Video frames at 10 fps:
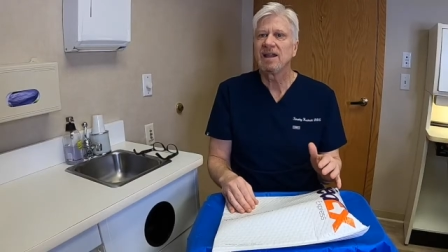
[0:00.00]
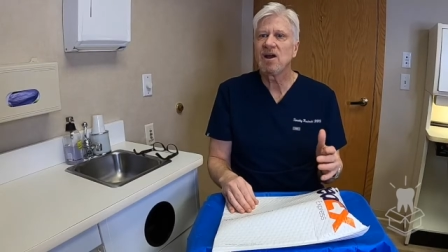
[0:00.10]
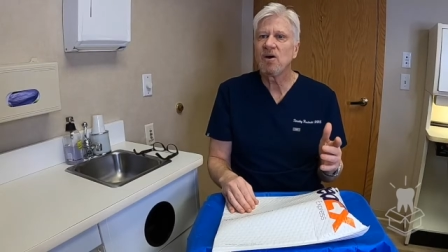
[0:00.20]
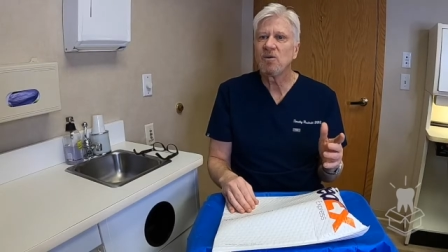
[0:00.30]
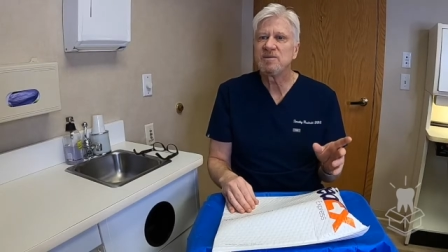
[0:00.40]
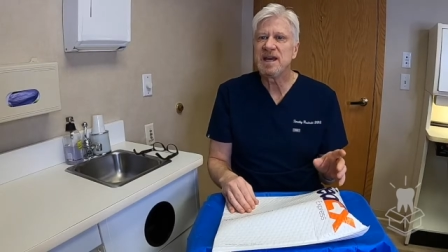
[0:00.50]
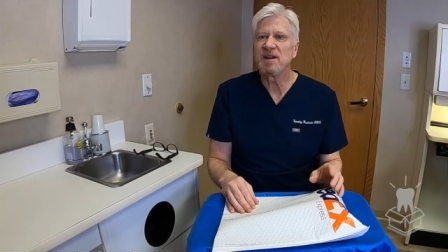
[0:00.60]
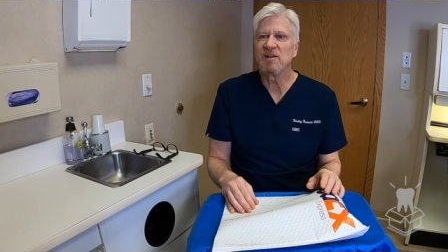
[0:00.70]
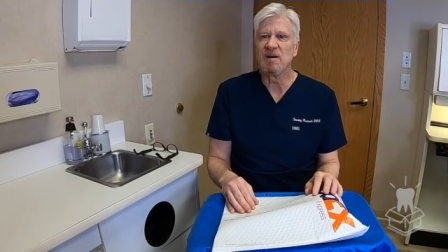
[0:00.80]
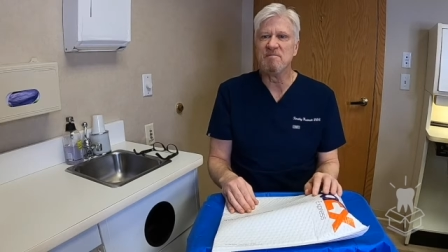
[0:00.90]
Hello,
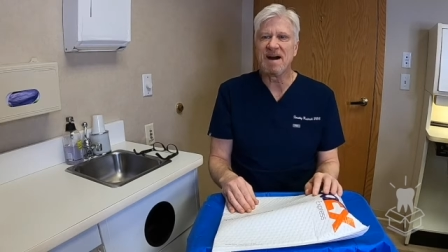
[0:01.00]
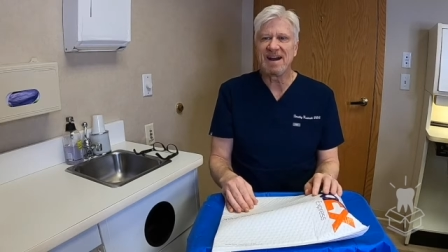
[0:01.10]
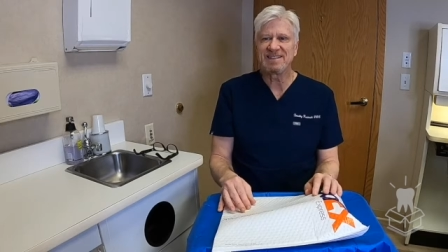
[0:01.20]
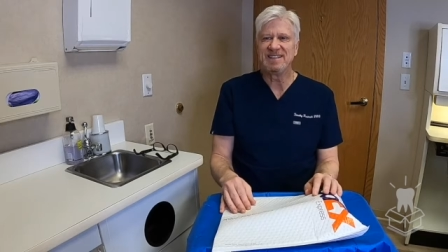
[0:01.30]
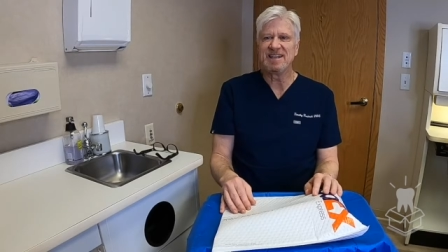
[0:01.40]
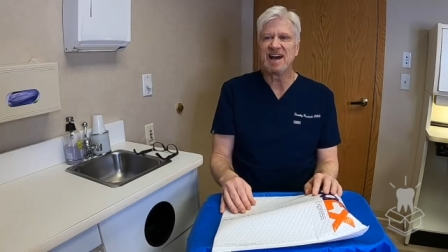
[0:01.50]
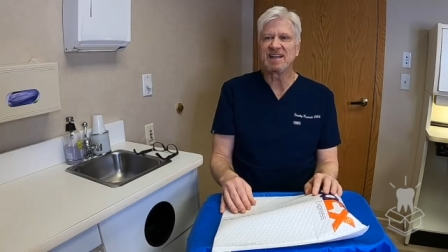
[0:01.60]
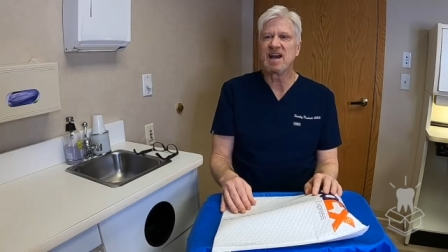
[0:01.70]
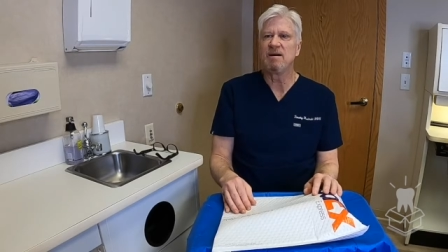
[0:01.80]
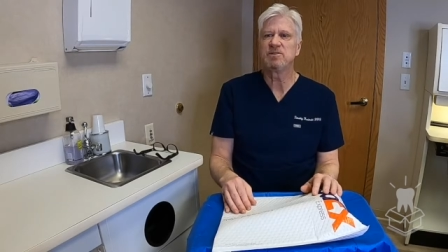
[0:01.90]

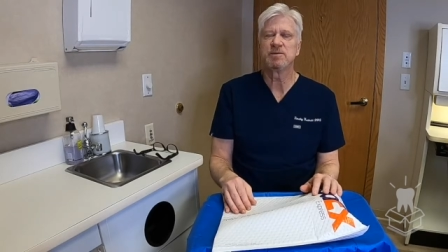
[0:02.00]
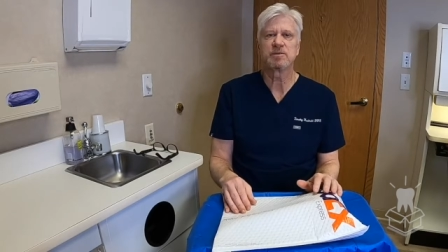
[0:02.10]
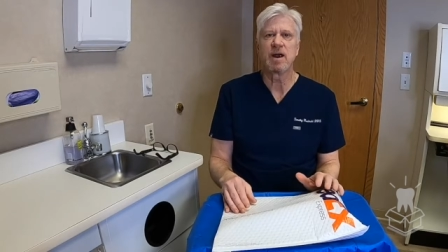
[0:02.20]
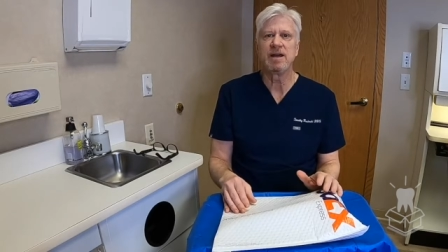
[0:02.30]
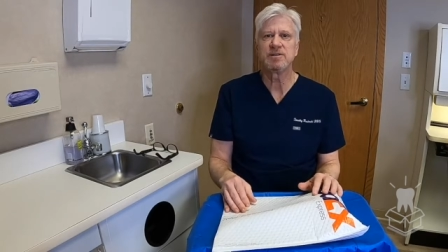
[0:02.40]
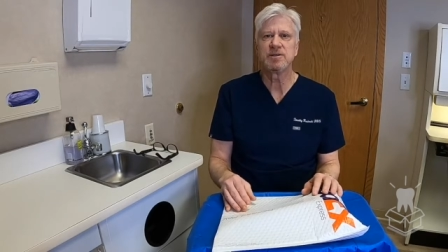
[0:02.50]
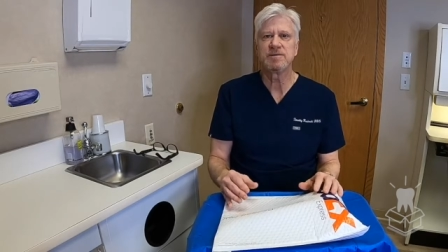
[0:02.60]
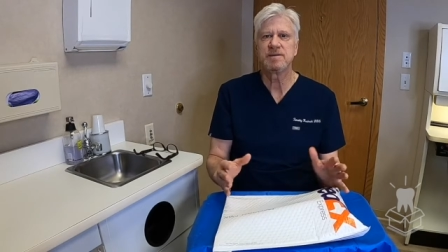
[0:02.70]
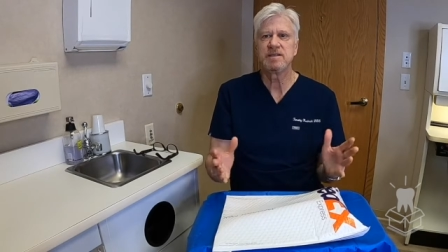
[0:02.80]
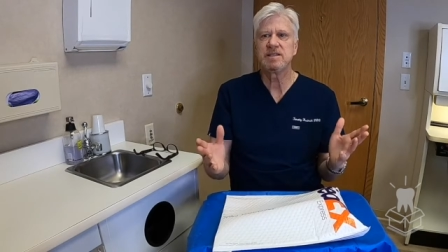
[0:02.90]
dentalunboxing.com
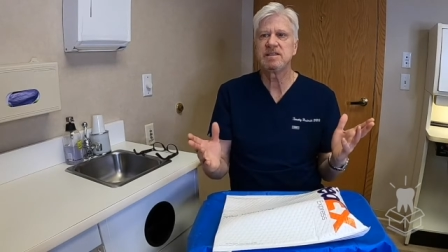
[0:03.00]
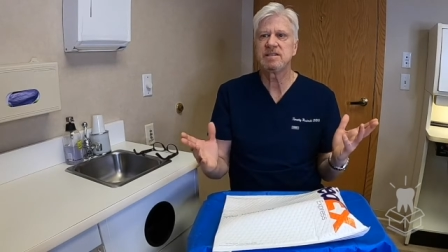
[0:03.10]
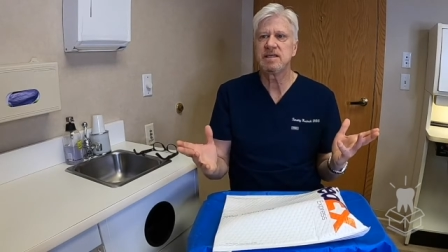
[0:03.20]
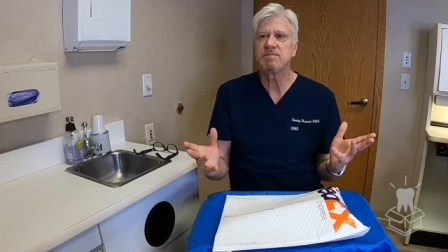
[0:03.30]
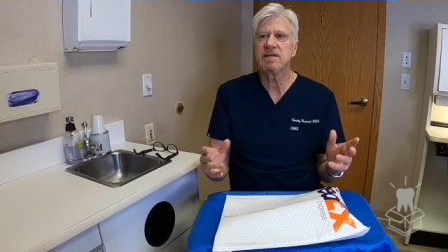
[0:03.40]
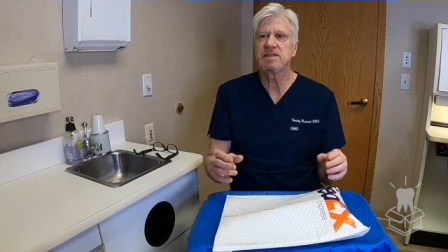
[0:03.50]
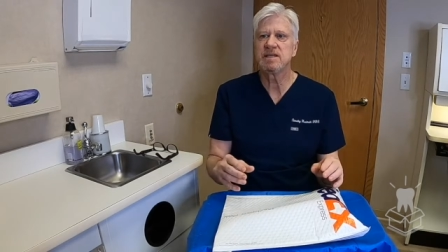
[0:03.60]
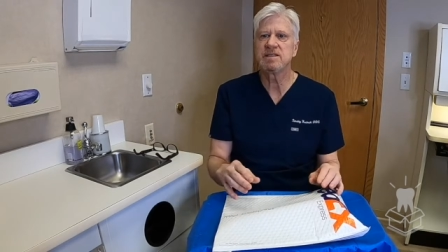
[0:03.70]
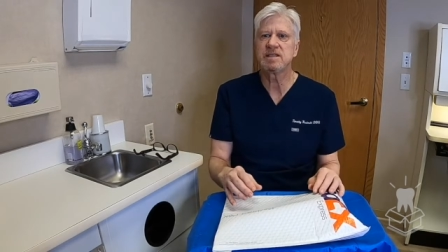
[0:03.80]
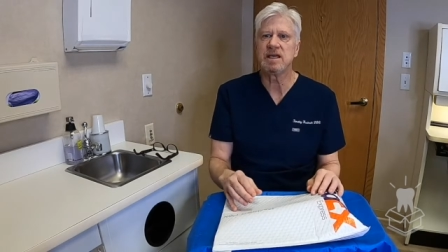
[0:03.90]
subscribers. This is Tim
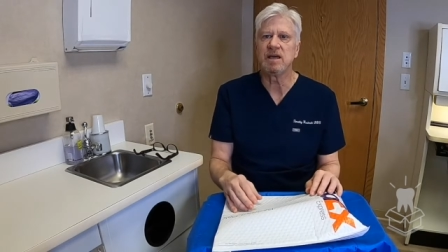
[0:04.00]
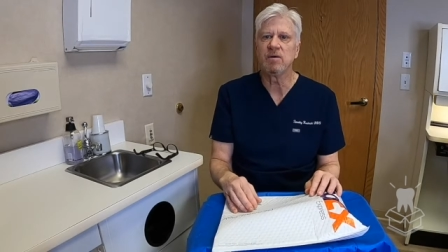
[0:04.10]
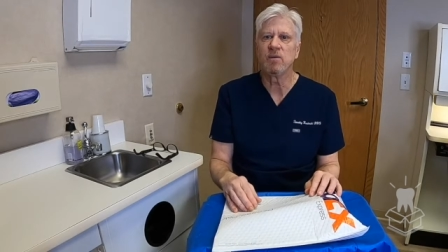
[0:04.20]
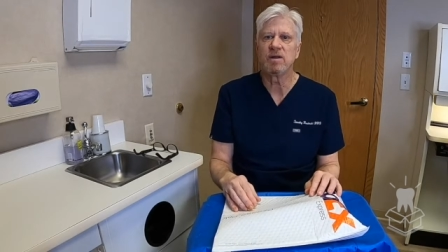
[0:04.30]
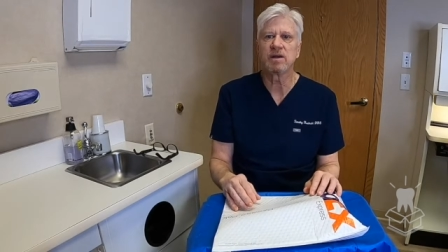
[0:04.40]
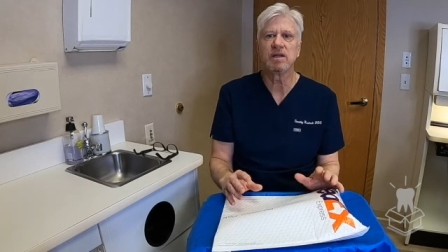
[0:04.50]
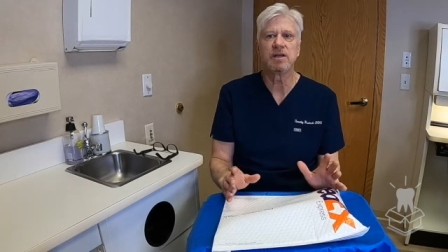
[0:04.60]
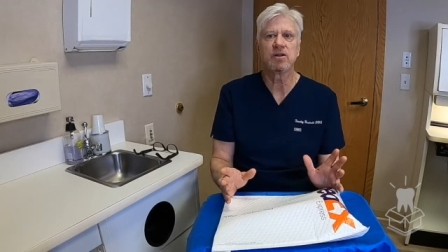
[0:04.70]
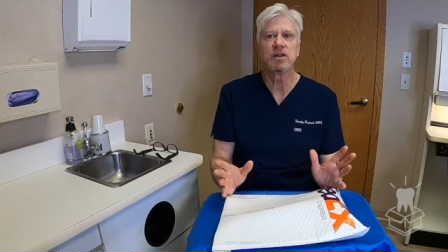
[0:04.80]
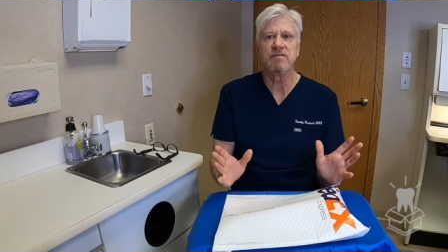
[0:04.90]
Kosinski, one of the
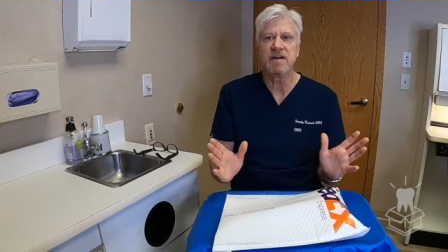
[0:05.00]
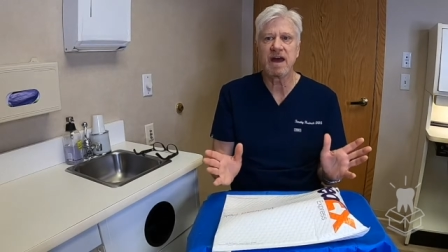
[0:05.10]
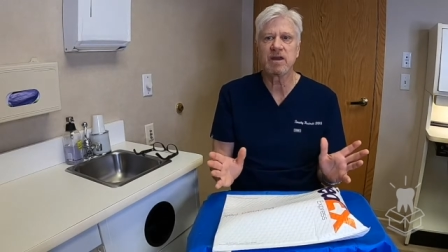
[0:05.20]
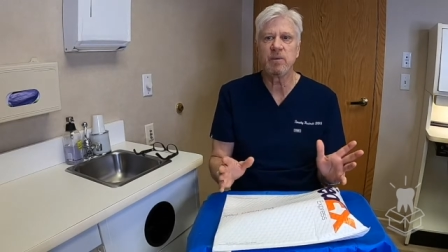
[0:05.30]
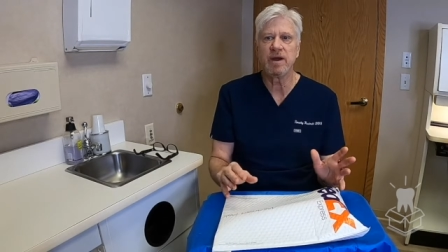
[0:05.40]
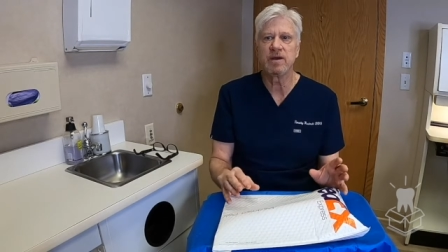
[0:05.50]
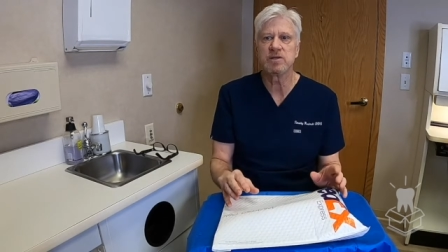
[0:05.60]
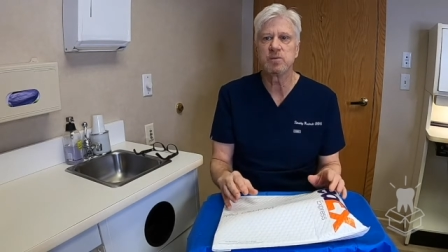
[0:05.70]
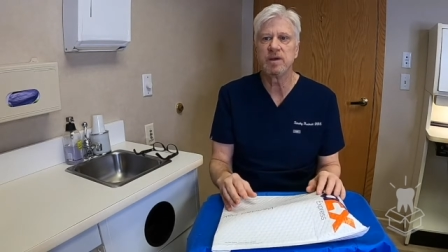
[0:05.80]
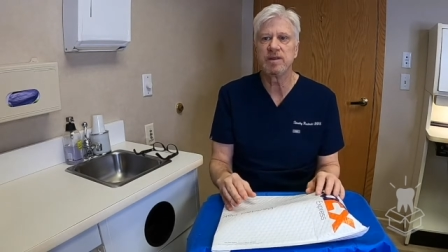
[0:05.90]
clinical
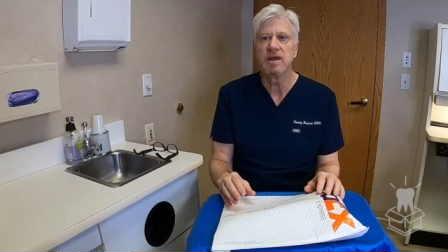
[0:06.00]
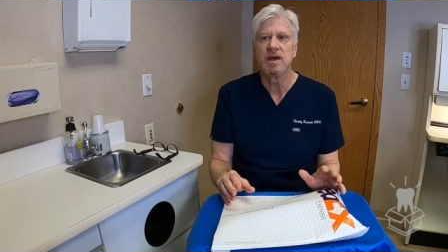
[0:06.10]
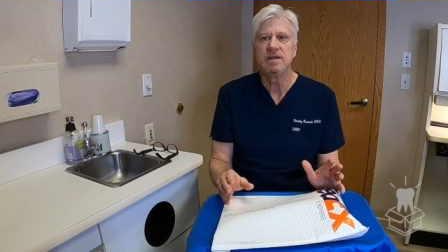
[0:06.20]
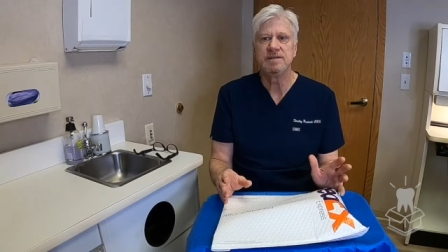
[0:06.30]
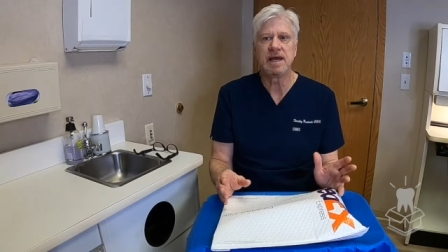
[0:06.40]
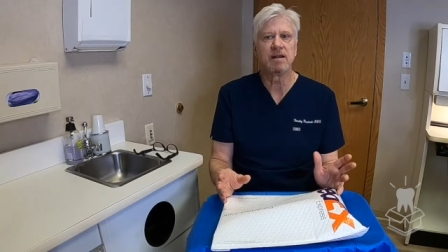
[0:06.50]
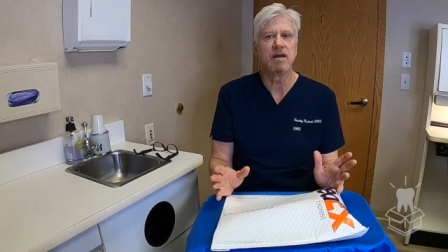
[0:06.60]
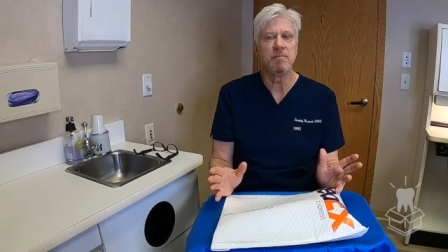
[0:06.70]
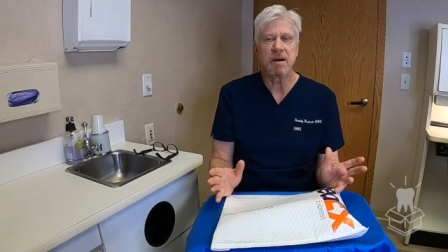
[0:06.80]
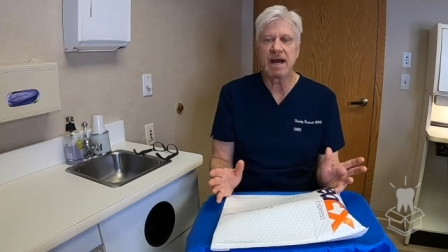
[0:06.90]
evaluators with
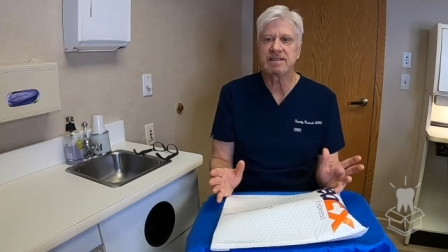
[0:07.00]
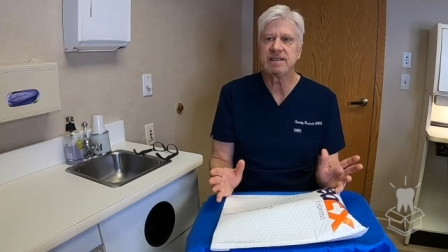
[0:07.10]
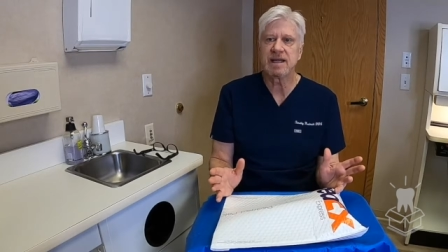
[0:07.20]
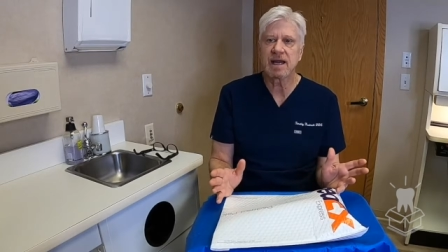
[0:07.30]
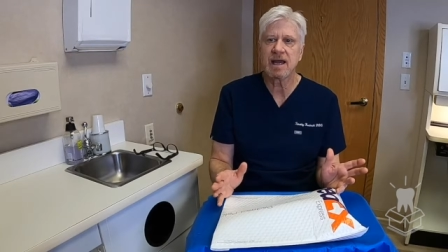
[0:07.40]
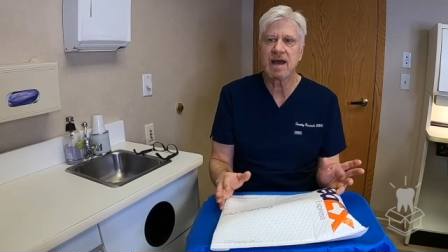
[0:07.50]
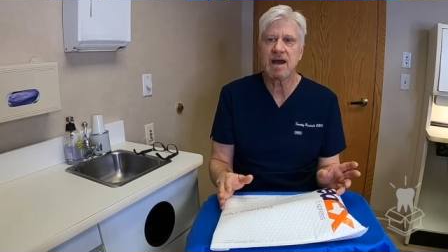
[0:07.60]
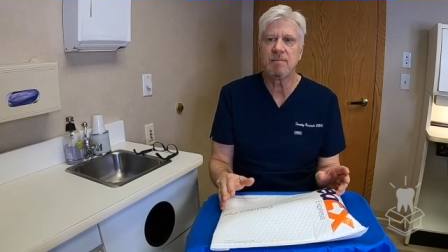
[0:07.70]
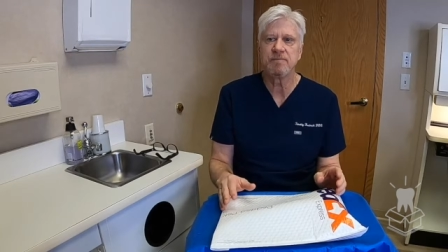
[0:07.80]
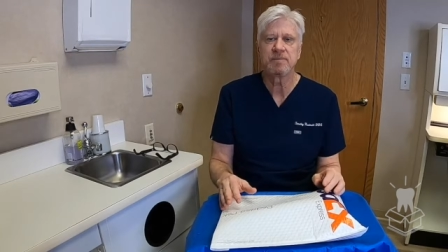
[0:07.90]

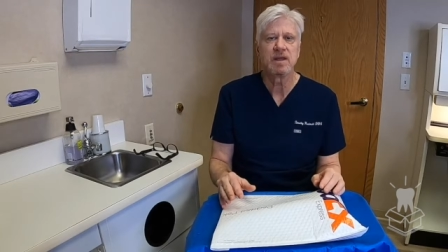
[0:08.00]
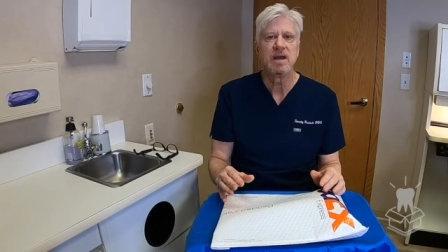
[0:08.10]
dentalunboxing.com.